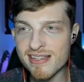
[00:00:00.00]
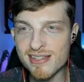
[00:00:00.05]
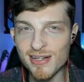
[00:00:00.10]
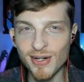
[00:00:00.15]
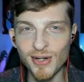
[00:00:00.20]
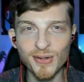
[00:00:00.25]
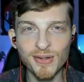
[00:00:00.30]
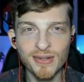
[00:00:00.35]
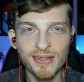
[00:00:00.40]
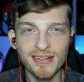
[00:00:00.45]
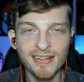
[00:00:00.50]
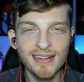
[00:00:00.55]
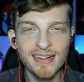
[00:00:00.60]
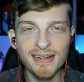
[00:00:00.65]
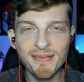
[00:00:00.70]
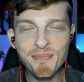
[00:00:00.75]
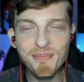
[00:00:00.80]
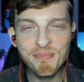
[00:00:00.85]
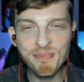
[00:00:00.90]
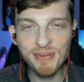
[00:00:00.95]
So
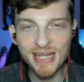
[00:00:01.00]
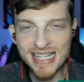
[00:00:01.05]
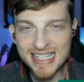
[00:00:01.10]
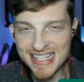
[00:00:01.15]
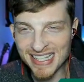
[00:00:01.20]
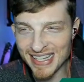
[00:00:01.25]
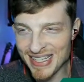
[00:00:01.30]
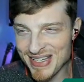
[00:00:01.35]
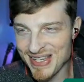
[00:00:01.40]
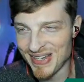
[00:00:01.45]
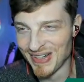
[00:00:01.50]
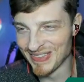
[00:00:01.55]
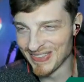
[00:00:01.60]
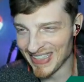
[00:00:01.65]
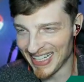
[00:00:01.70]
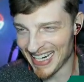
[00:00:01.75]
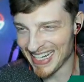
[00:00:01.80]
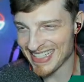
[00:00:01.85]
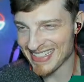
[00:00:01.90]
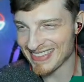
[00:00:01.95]
pleasantly
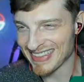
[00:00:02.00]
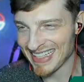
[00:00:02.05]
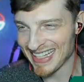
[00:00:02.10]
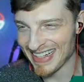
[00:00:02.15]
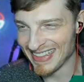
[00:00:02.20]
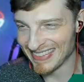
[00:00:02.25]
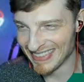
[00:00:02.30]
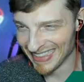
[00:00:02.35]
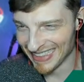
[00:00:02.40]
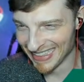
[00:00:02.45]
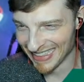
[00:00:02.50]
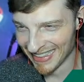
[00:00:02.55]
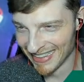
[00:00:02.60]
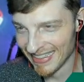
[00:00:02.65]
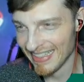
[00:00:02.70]
surprised by that one.